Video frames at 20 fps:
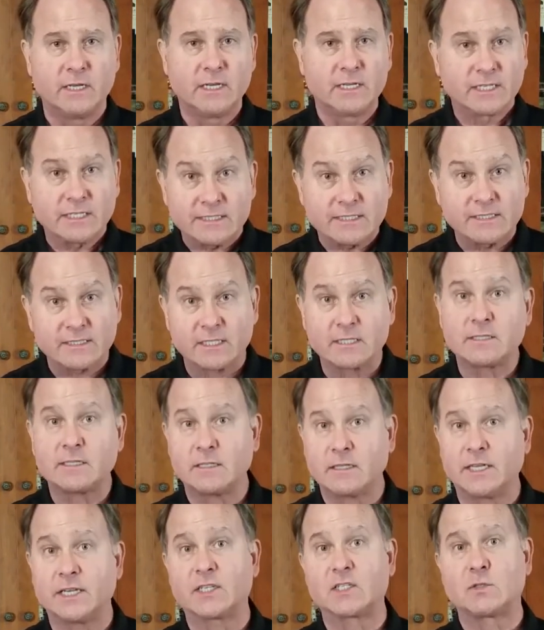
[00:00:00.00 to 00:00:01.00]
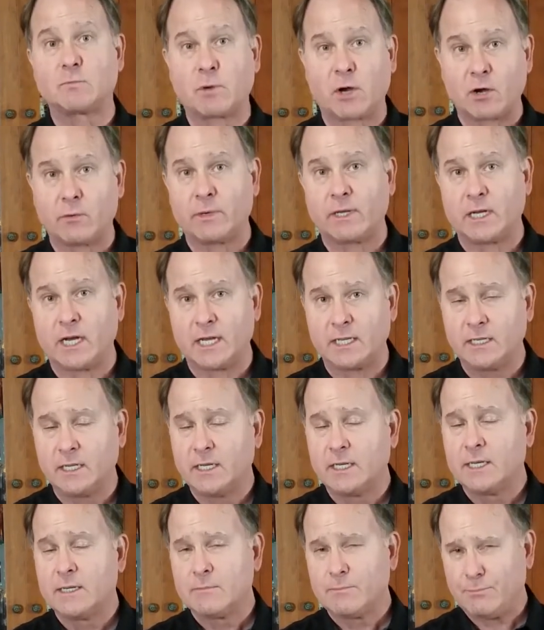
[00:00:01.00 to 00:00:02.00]
consistently experiment on,
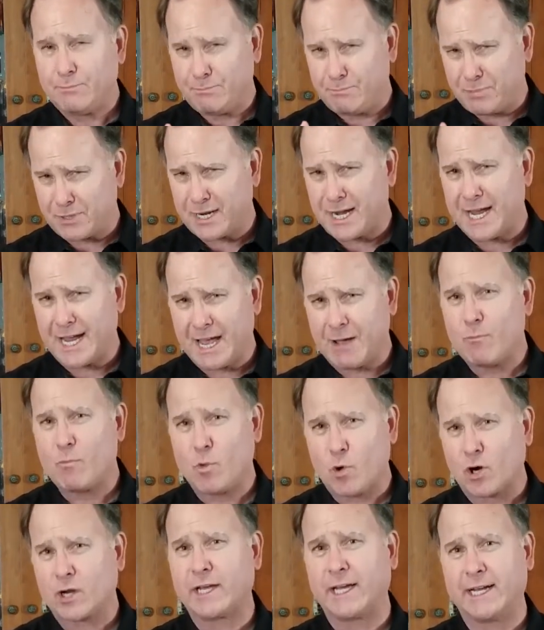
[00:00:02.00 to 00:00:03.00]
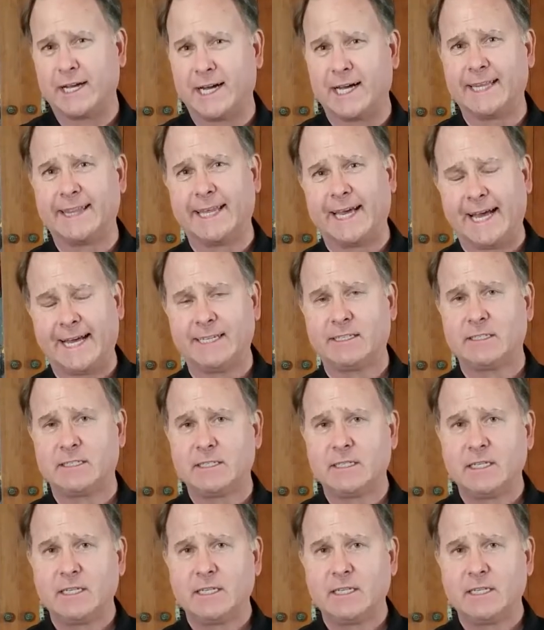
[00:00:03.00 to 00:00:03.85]
but I am working on that.